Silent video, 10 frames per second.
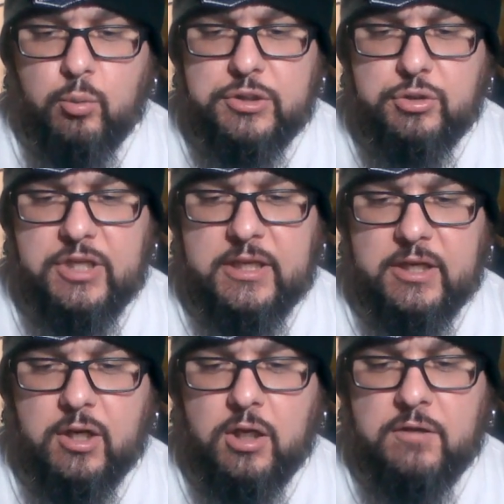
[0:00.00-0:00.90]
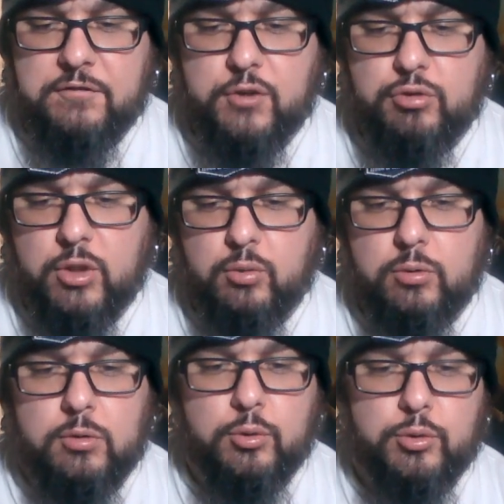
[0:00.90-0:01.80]
And when you take it off, you
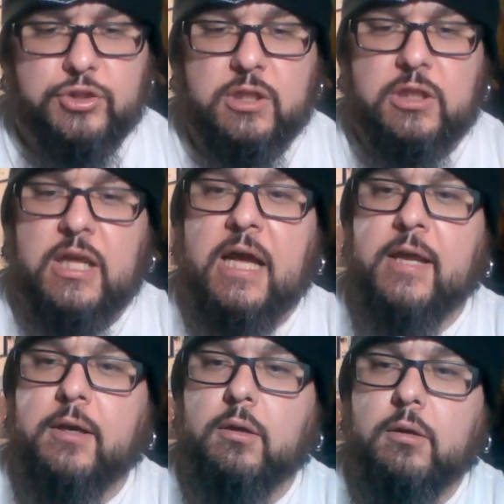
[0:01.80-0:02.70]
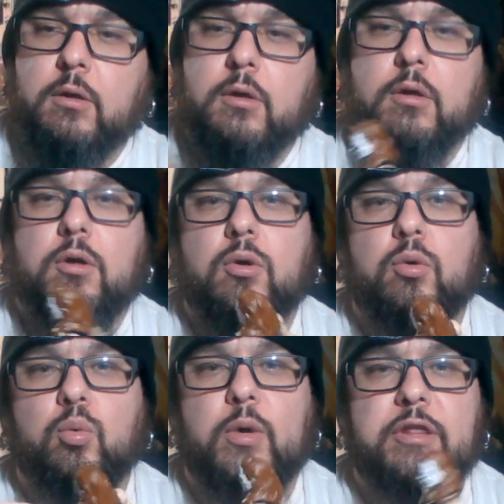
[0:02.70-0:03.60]
don't lose a lot
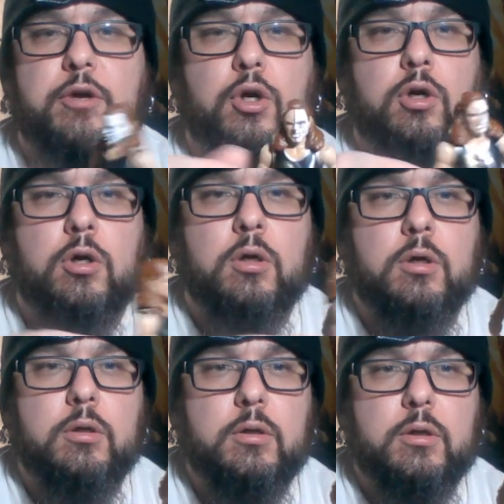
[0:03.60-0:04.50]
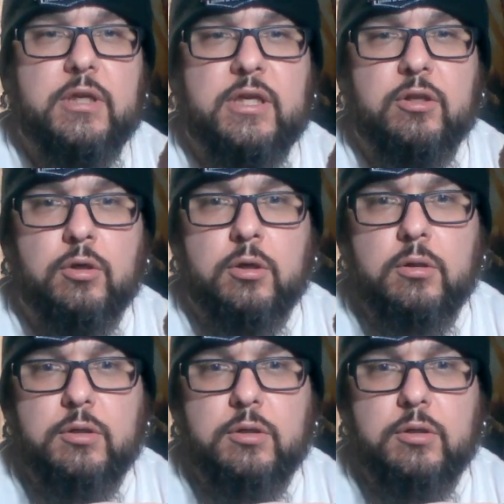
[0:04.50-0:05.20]
with her either.